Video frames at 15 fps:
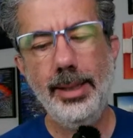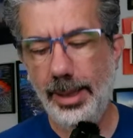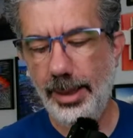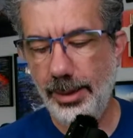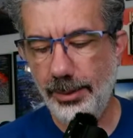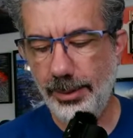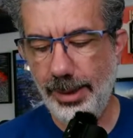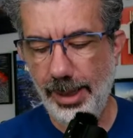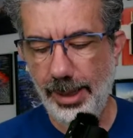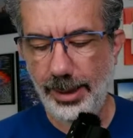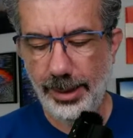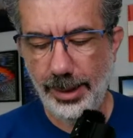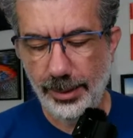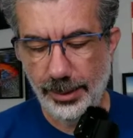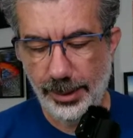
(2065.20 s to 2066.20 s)
I don't get it.
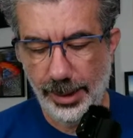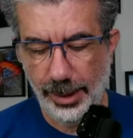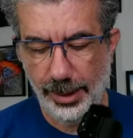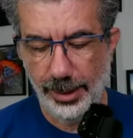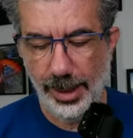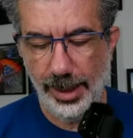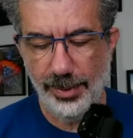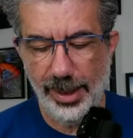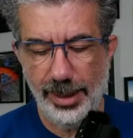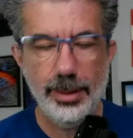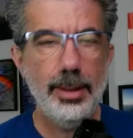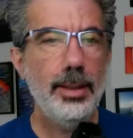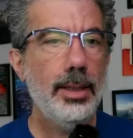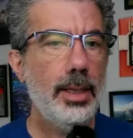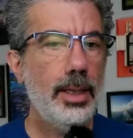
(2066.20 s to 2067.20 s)
I don't get it. Anyway,
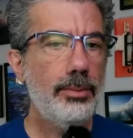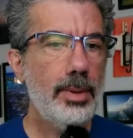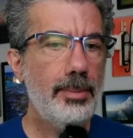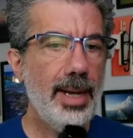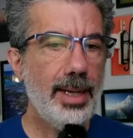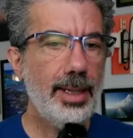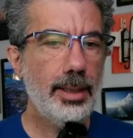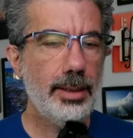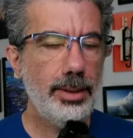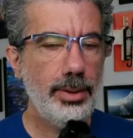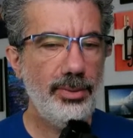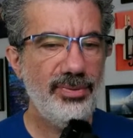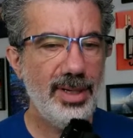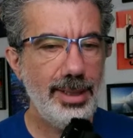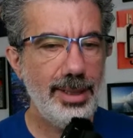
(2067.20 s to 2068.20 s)
Rebecca, did
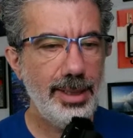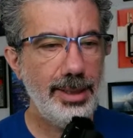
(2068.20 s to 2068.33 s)
you find anything?